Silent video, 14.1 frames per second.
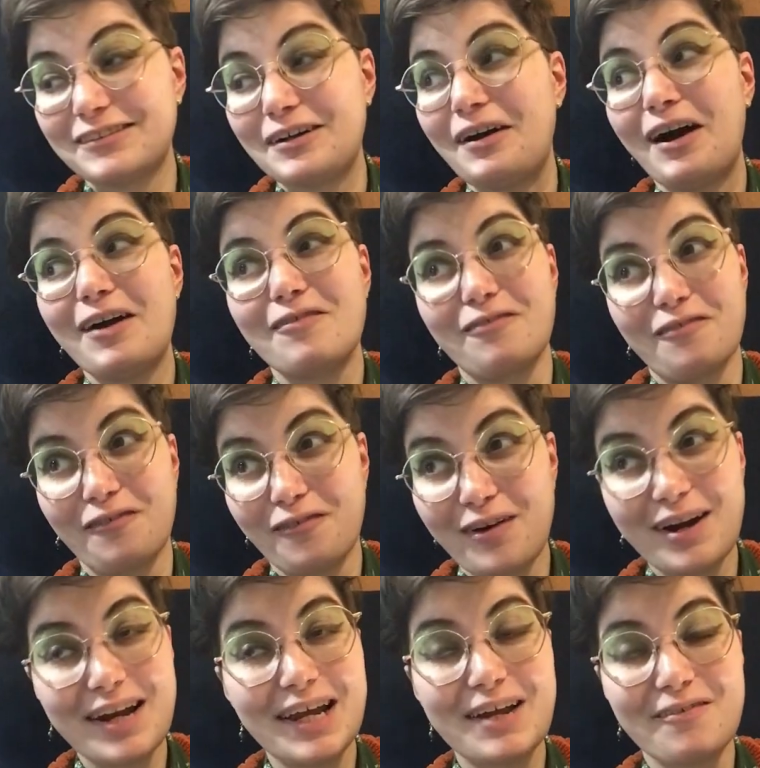So I've
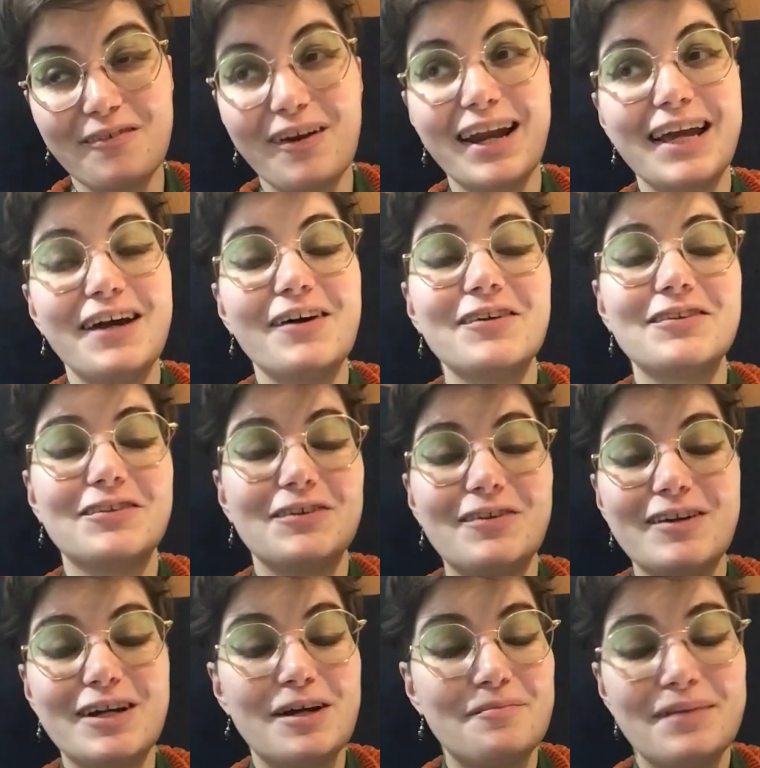really, really got
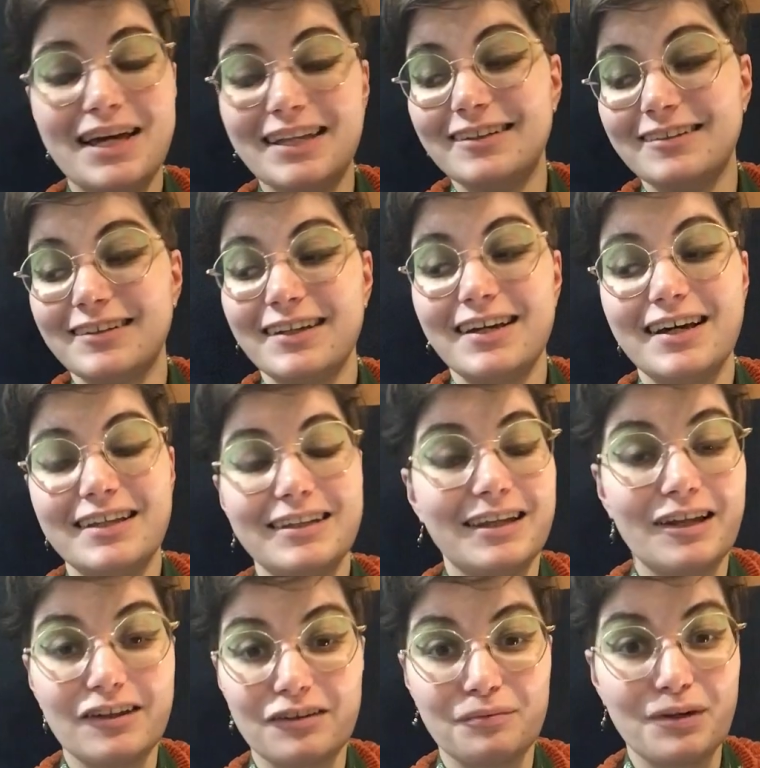to commend The
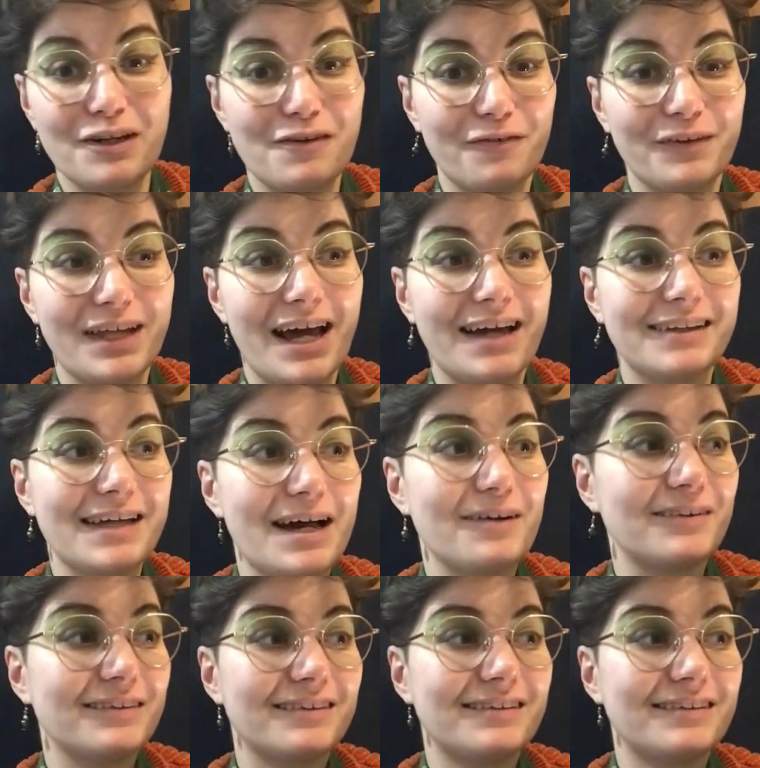Last Wish for that.